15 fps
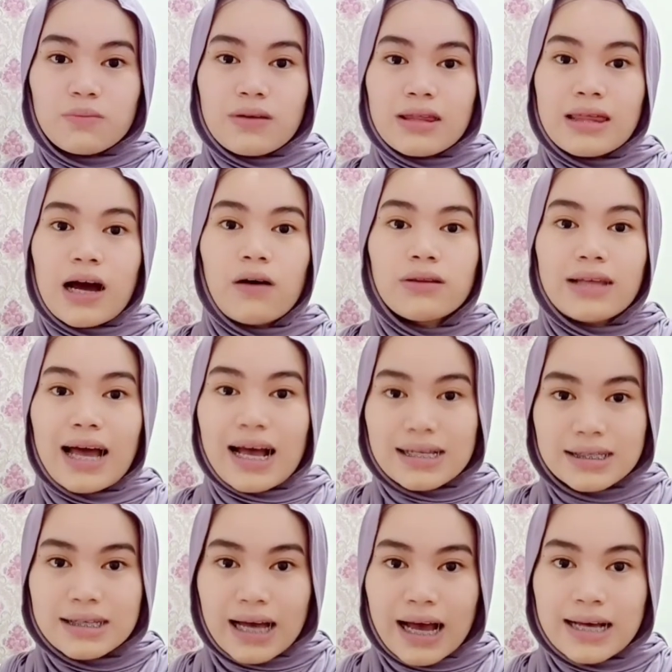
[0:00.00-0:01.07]
without
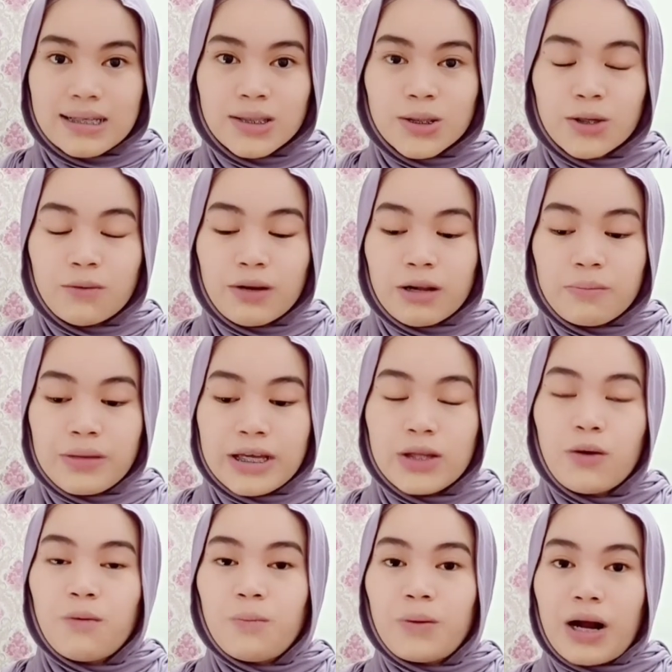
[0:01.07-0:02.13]
us, guys, there will be
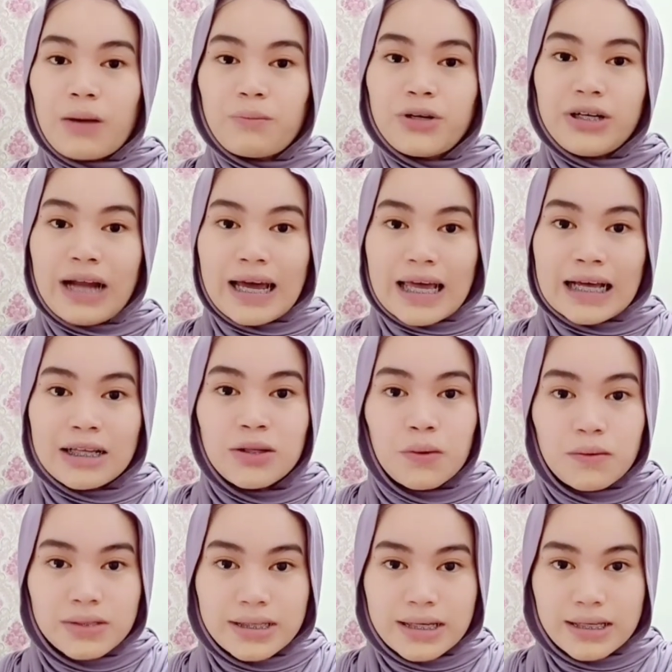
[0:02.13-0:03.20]
no proper
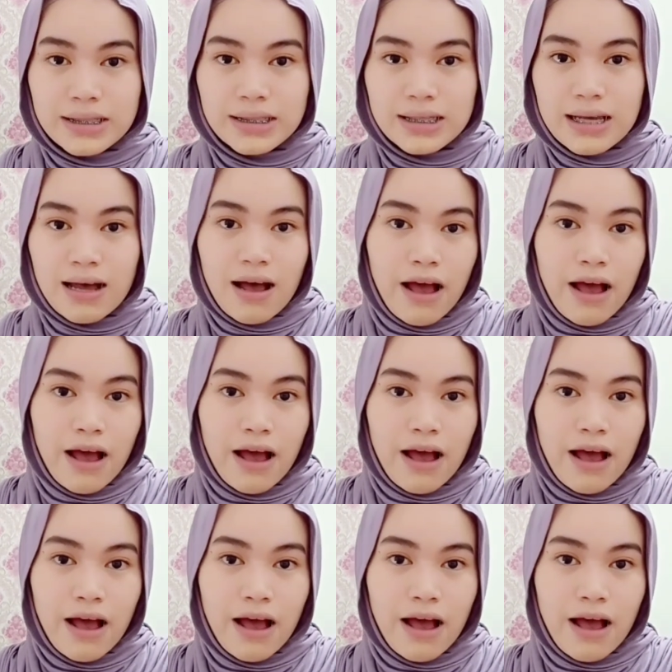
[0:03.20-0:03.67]
diagnosis.